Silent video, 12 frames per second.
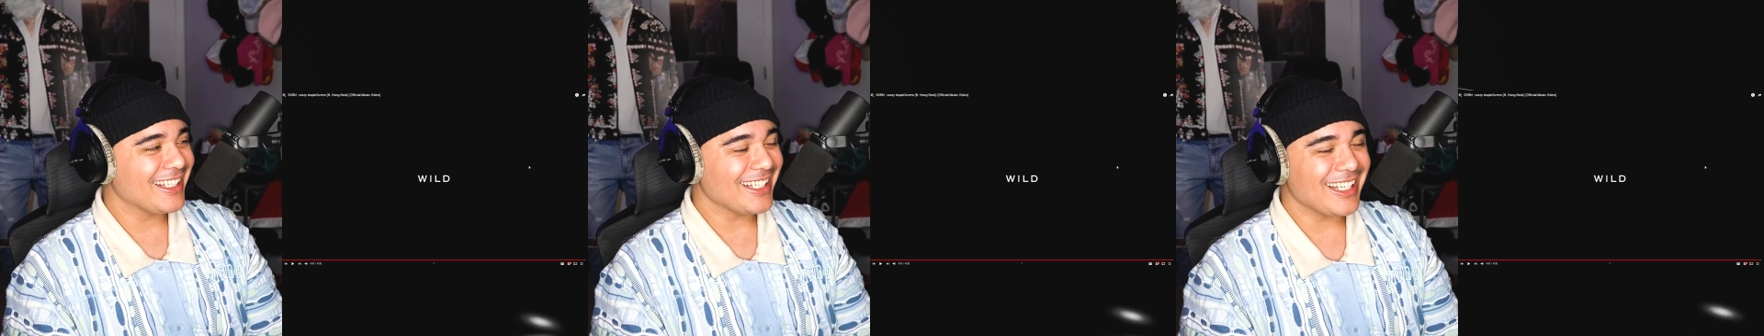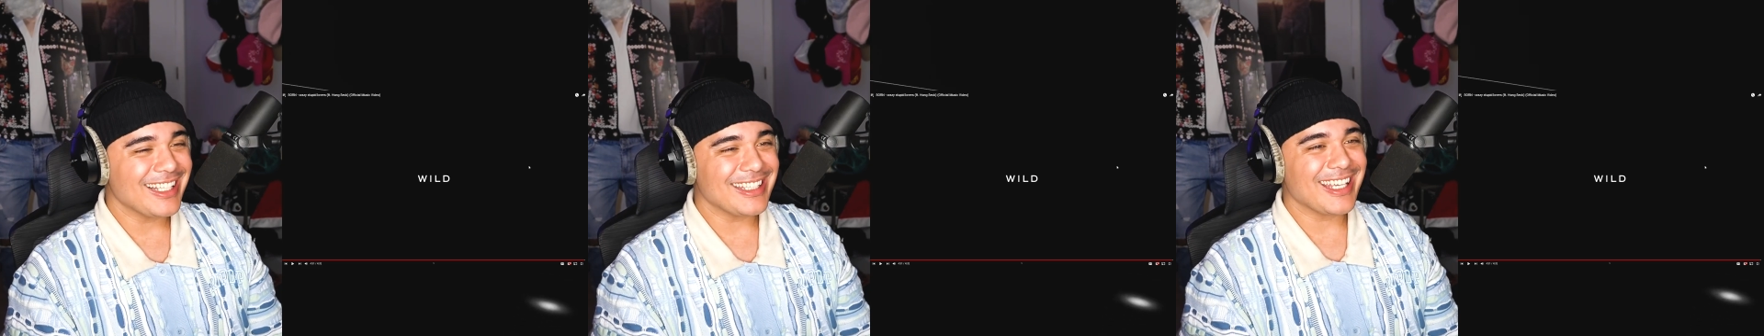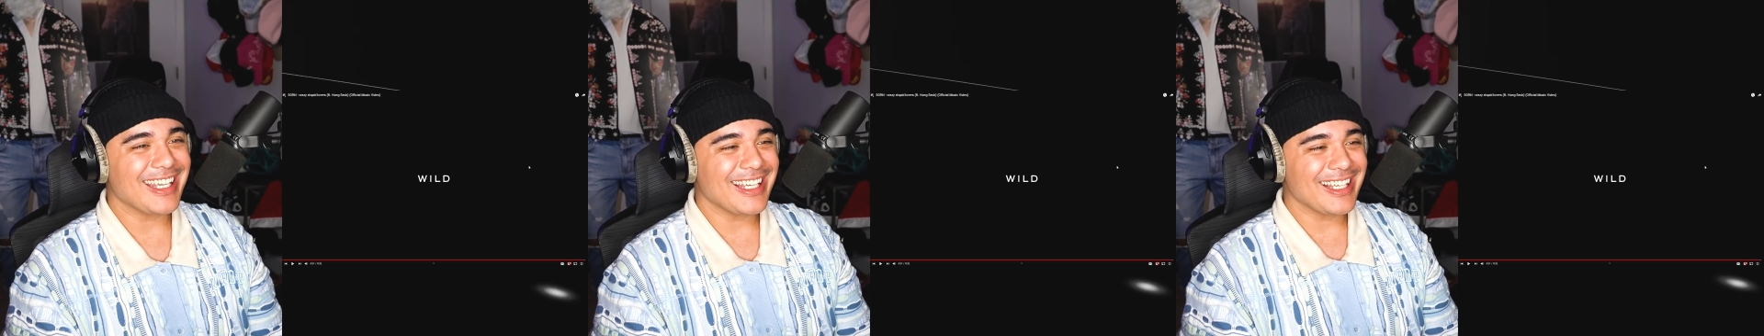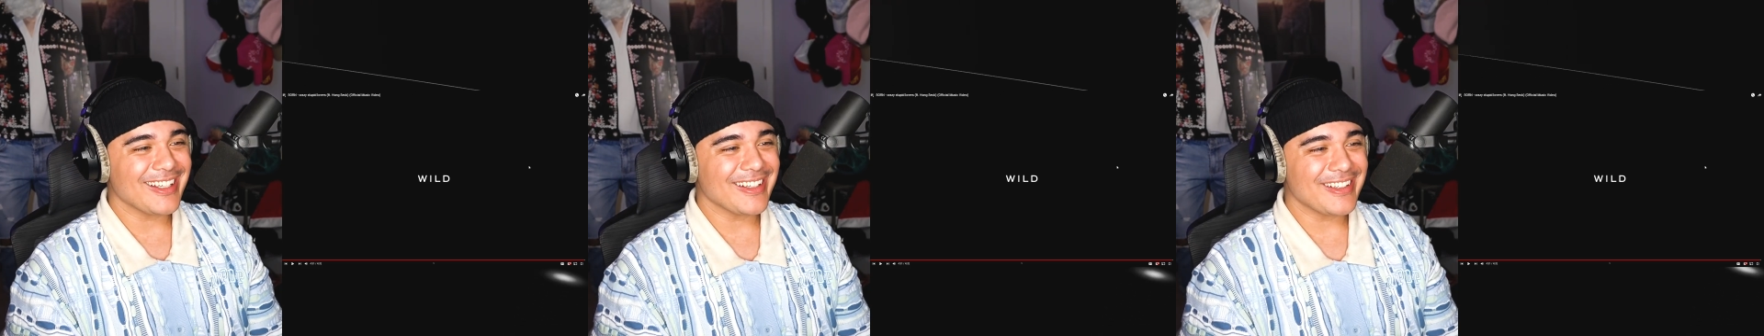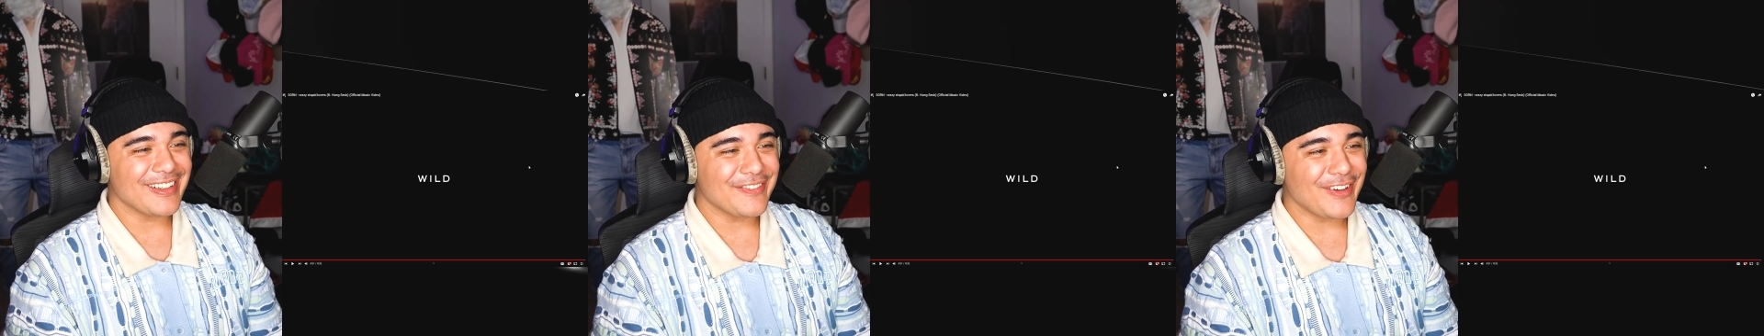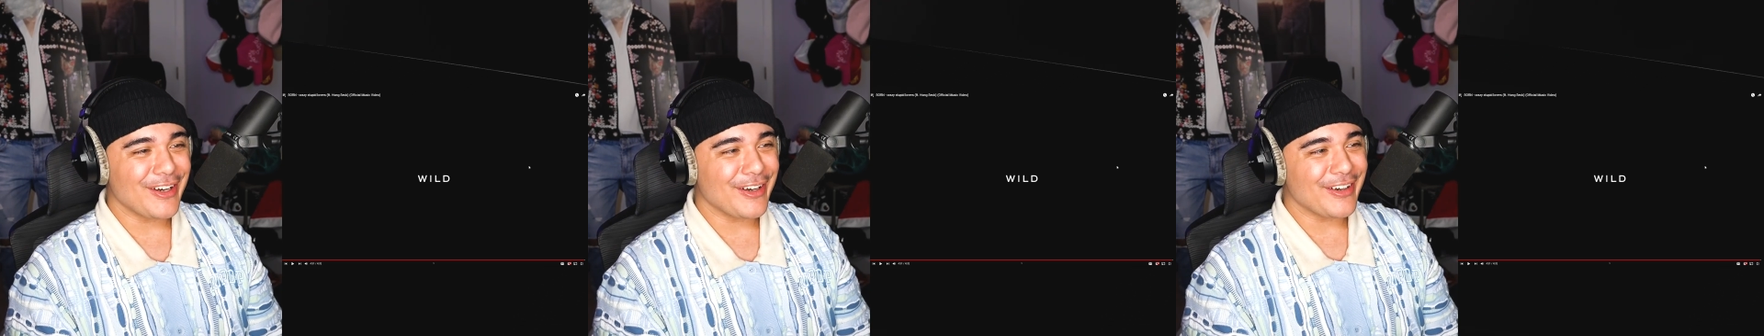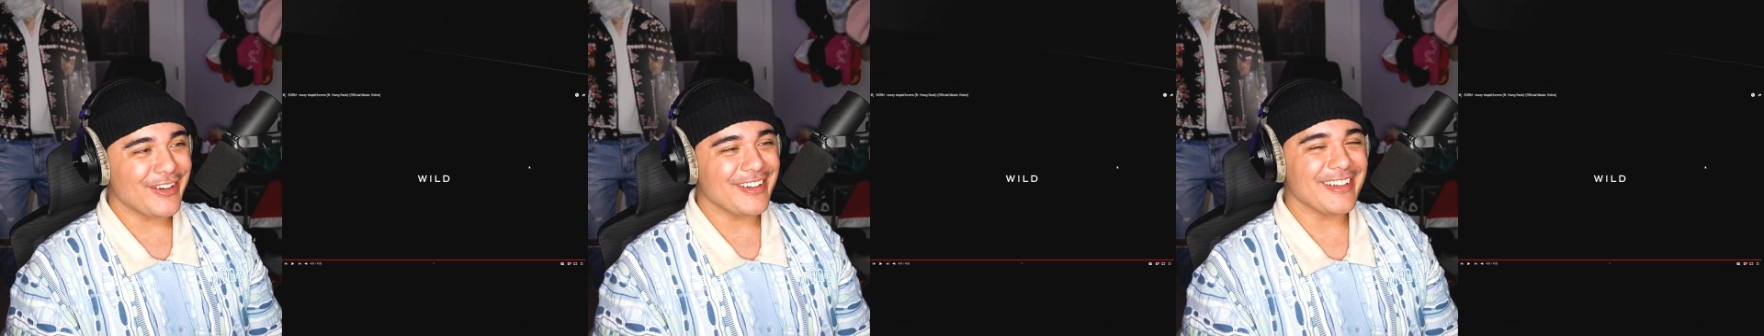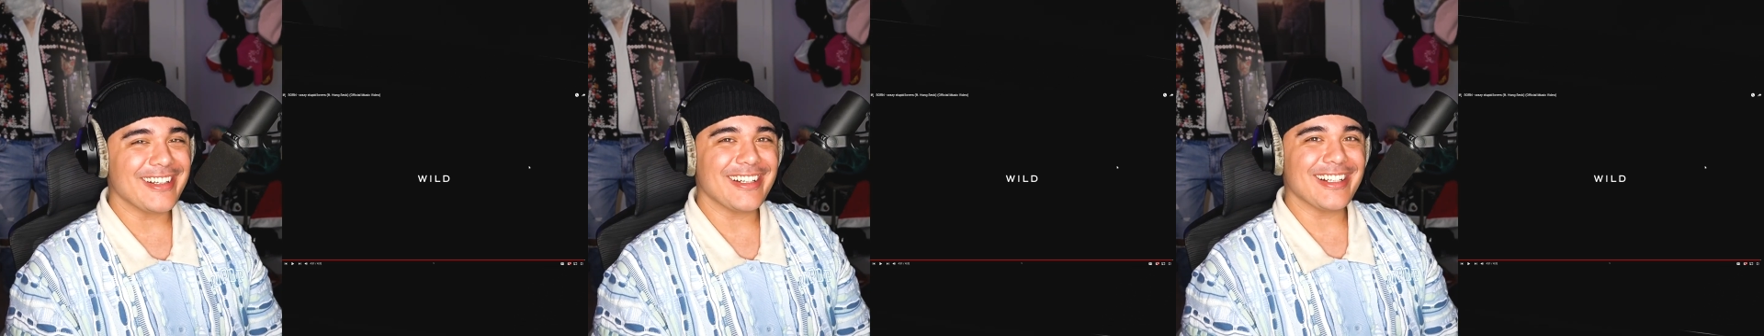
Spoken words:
And they fall